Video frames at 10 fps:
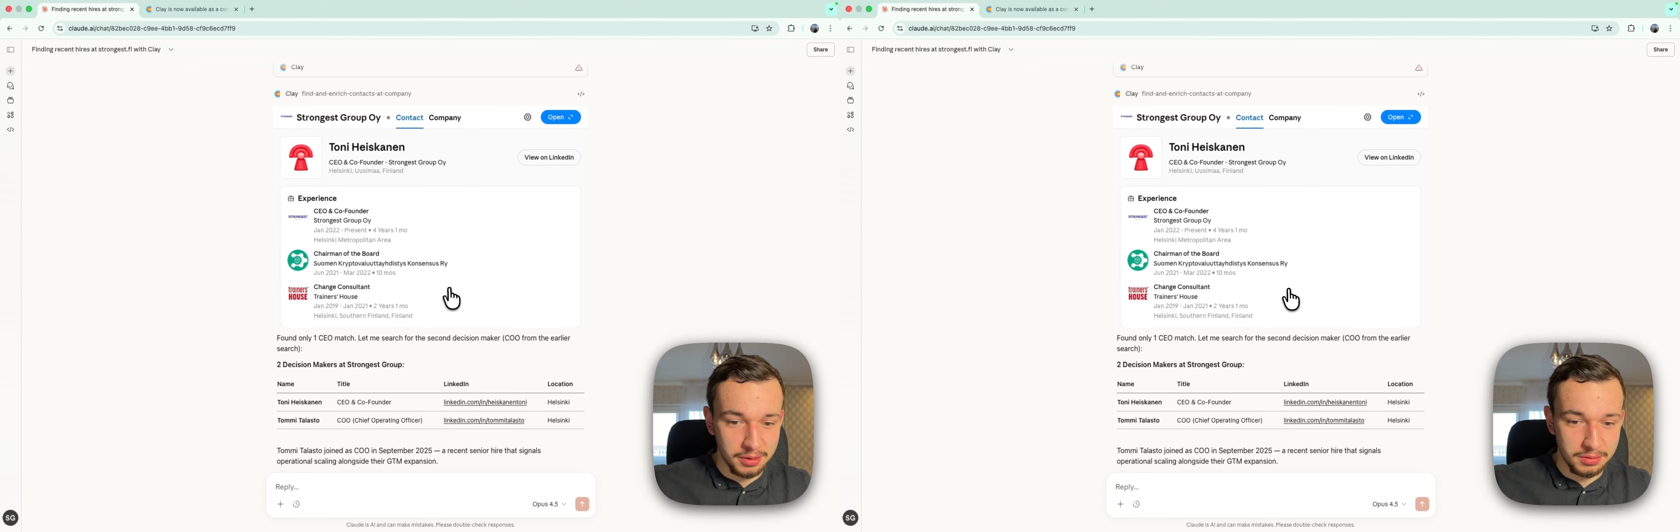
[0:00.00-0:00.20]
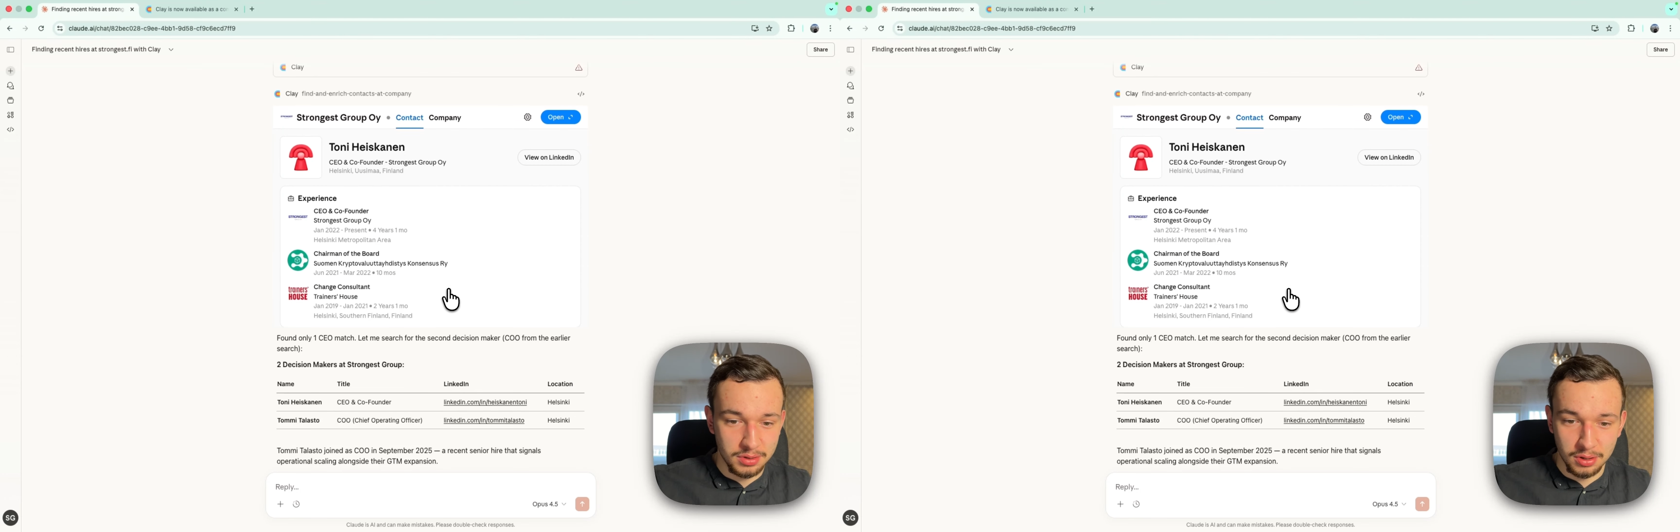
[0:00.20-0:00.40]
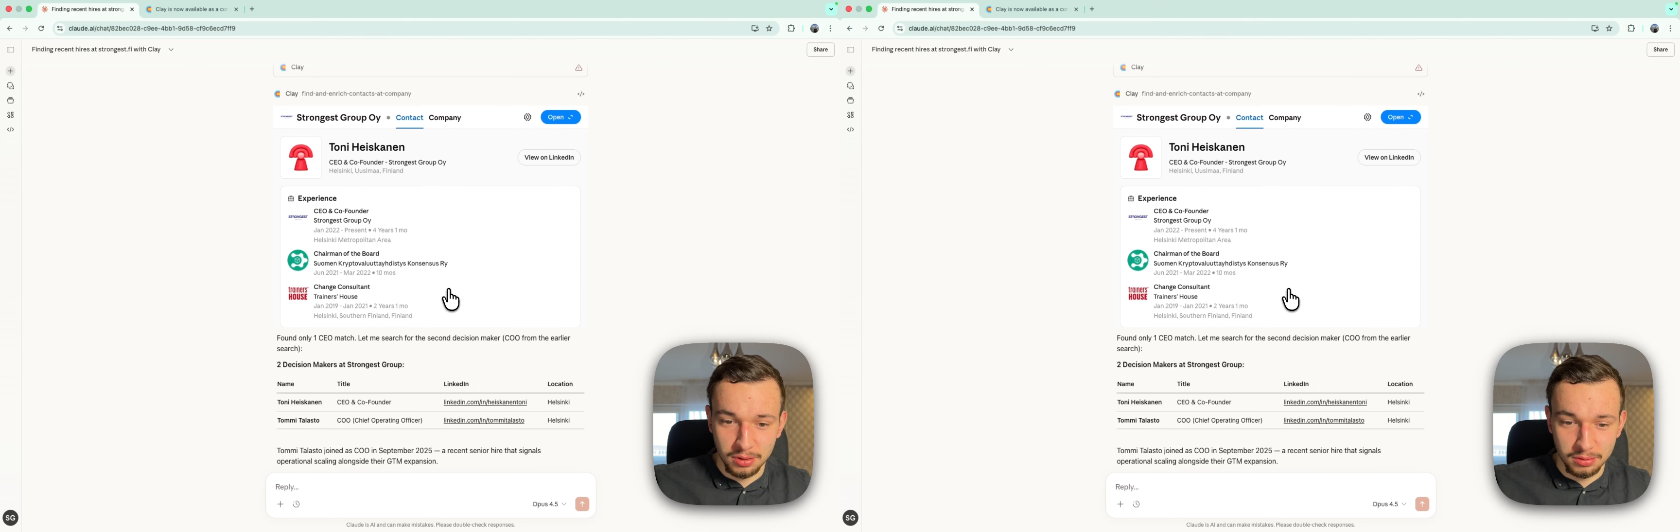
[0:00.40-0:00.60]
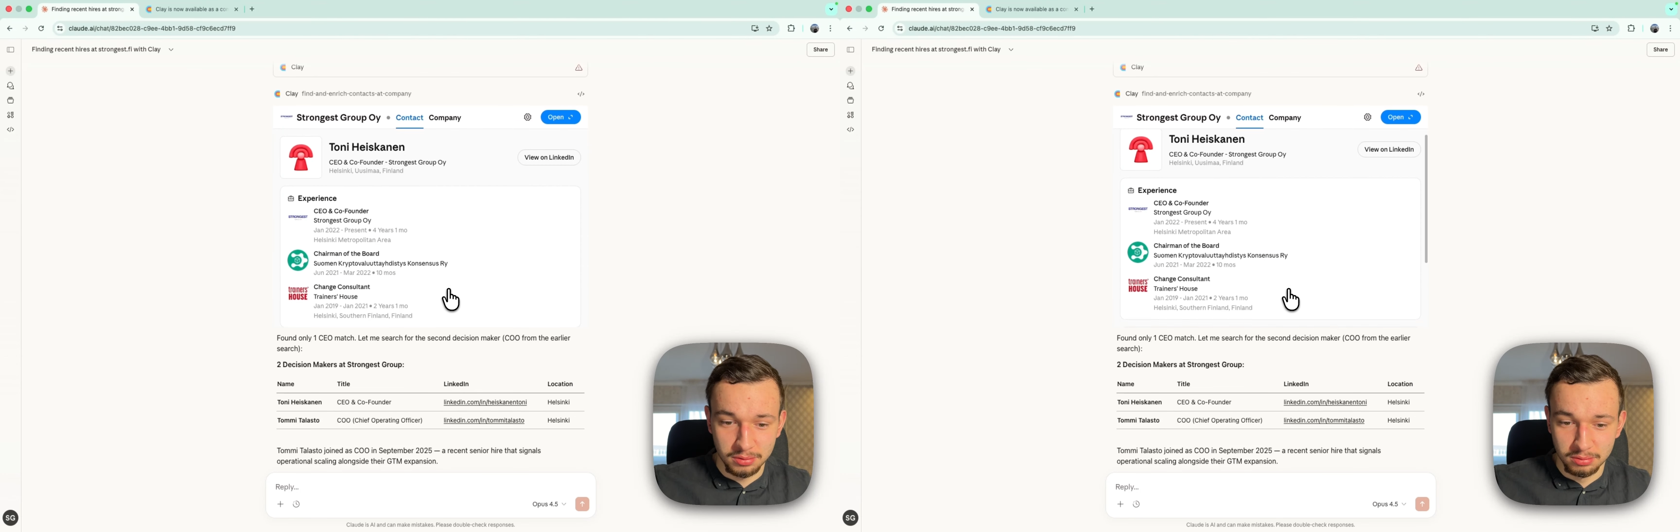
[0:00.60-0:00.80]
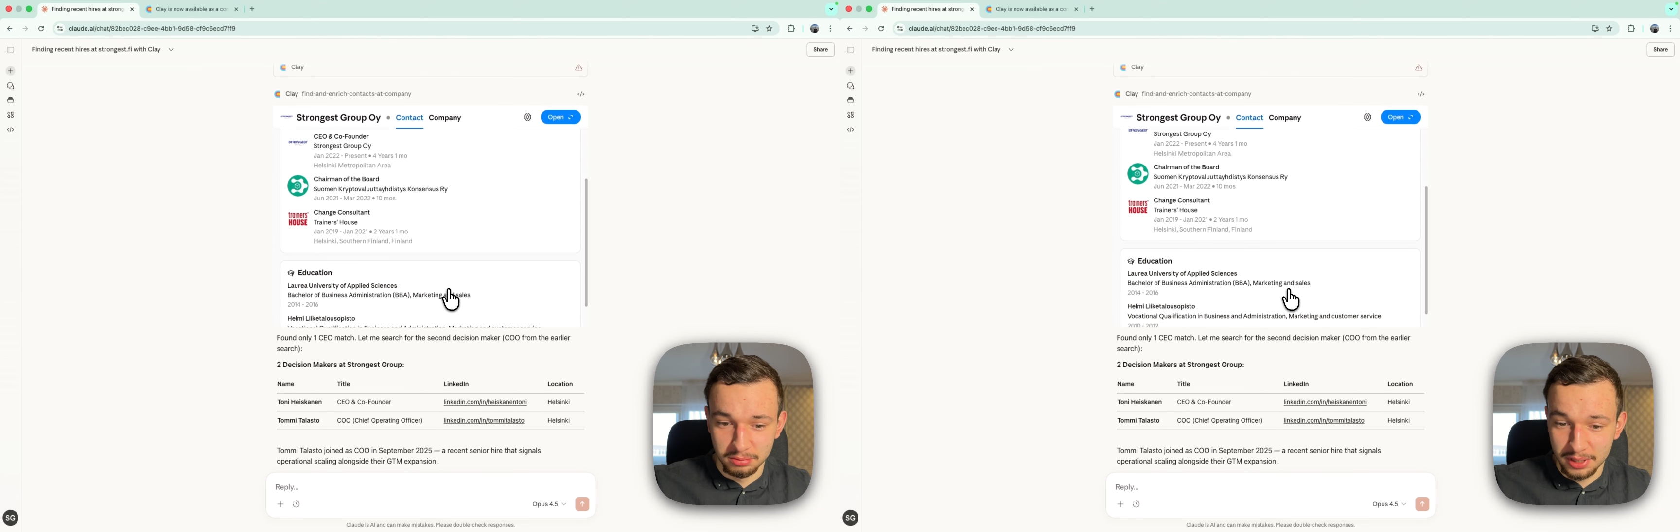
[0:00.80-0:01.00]

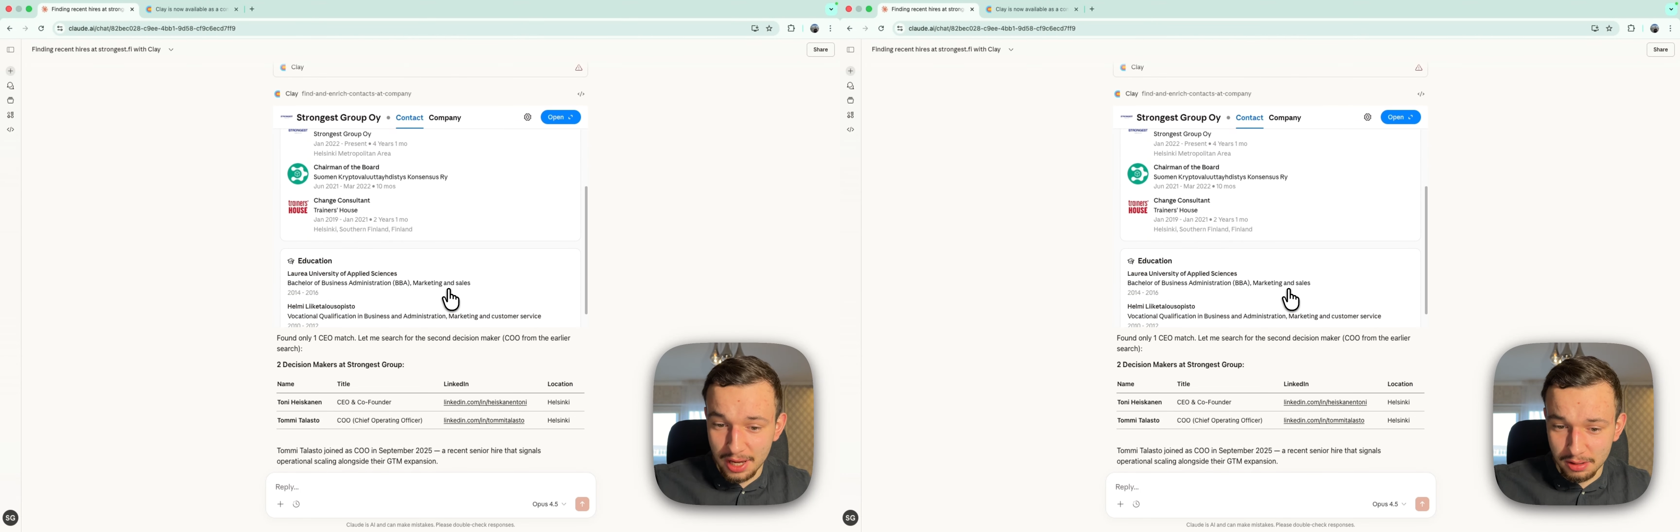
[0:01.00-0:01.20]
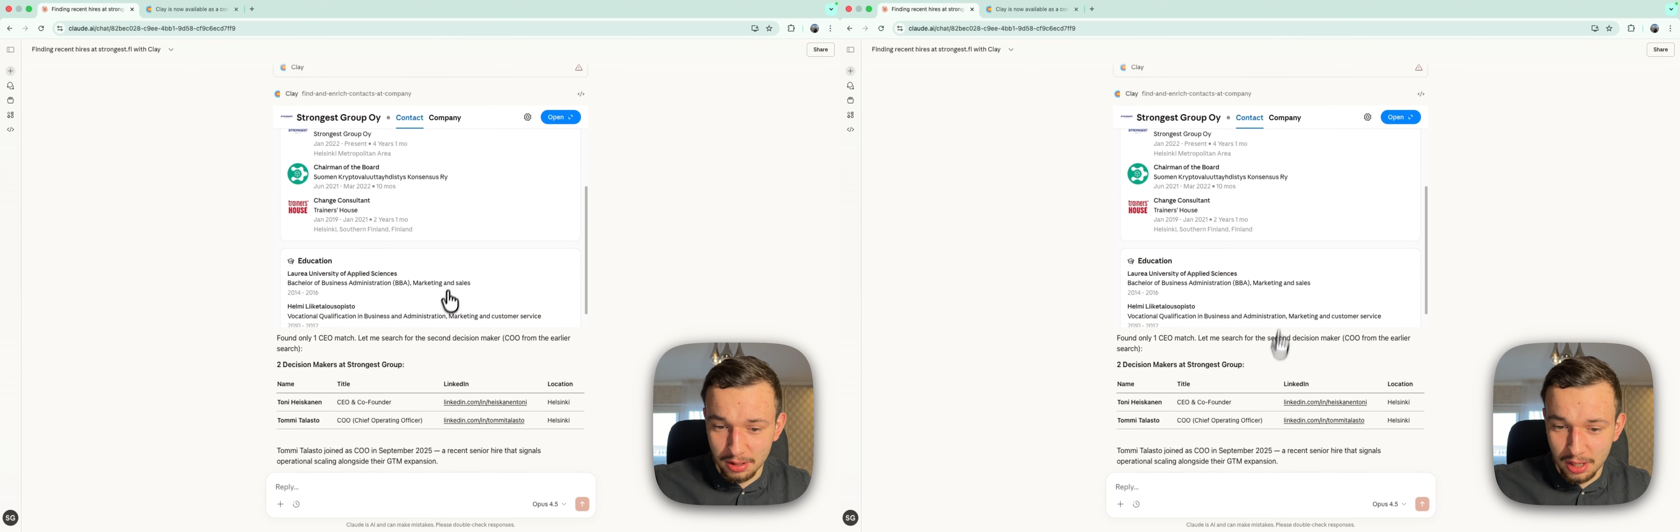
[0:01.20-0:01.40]
So yeah,